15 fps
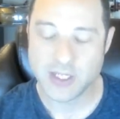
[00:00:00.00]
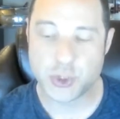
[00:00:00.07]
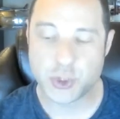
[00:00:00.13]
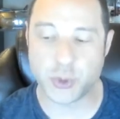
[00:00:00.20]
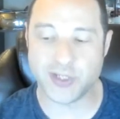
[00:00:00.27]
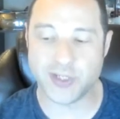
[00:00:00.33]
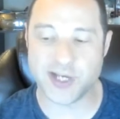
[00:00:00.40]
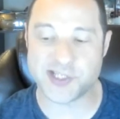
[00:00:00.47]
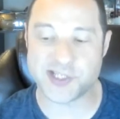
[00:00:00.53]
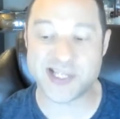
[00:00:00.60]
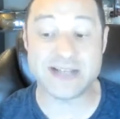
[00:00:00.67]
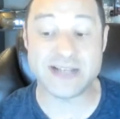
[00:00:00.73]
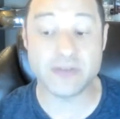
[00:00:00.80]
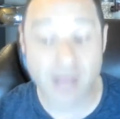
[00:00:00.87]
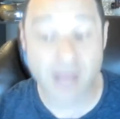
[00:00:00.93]
Julie also
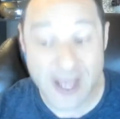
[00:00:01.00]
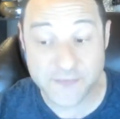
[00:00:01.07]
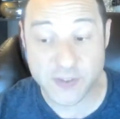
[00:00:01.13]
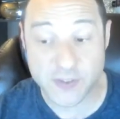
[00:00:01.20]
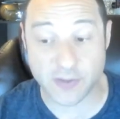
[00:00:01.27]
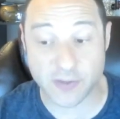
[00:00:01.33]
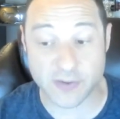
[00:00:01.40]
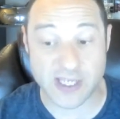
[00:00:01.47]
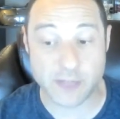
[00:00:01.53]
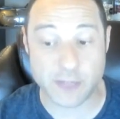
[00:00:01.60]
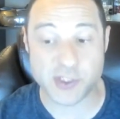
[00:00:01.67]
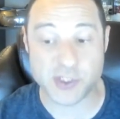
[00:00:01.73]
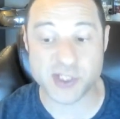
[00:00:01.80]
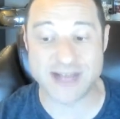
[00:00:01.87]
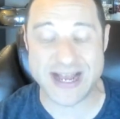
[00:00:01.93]
says, I loved Coco Key.
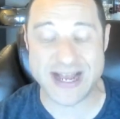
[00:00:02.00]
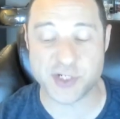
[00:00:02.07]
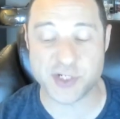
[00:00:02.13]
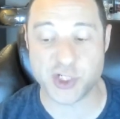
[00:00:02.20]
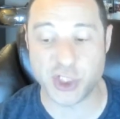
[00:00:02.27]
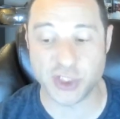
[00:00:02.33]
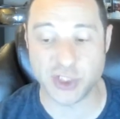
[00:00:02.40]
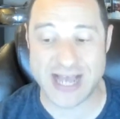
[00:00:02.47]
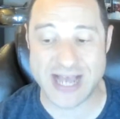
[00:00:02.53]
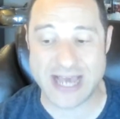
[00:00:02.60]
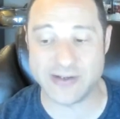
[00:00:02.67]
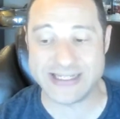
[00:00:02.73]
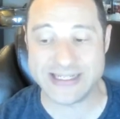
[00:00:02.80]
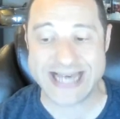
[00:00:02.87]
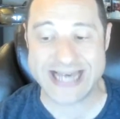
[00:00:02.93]
We just lounged in Chill
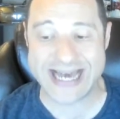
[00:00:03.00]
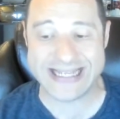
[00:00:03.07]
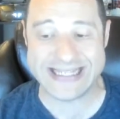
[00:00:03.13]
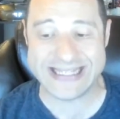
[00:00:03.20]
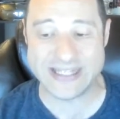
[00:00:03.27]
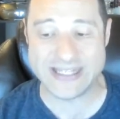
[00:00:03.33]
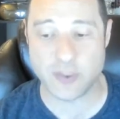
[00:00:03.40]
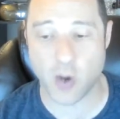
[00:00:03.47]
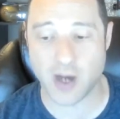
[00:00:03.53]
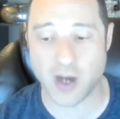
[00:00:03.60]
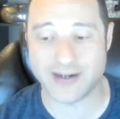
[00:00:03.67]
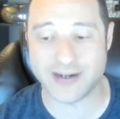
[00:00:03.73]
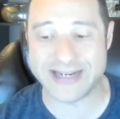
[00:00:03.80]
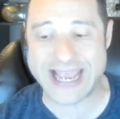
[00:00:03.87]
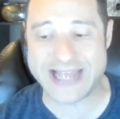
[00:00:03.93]
Island, got in the
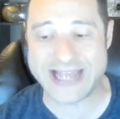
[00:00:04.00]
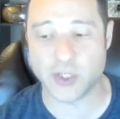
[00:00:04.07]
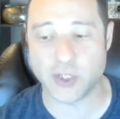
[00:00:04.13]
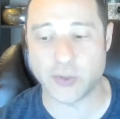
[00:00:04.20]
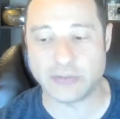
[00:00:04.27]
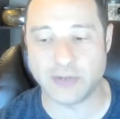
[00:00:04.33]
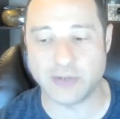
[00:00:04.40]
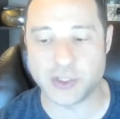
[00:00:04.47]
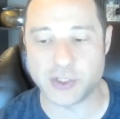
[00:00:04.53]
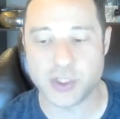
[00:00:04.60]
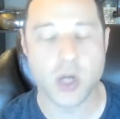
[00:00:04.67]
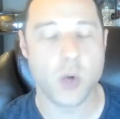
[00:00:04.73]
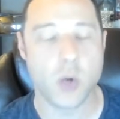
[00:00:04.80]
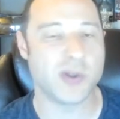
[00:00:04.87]
water, and ate a great lunch.